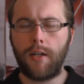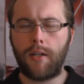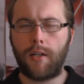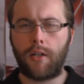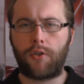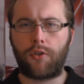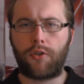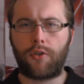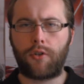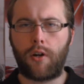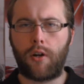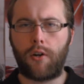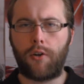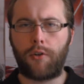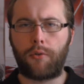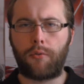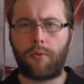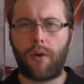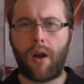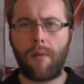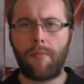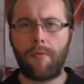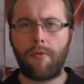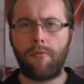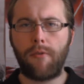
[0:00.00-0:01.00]
and it stars
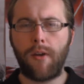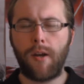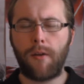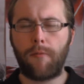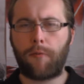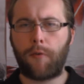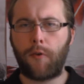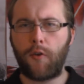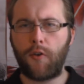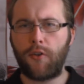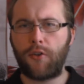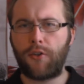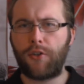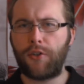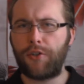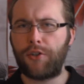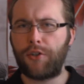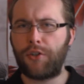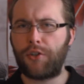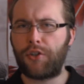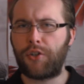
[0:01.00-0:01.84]
Robert Redford, Sissy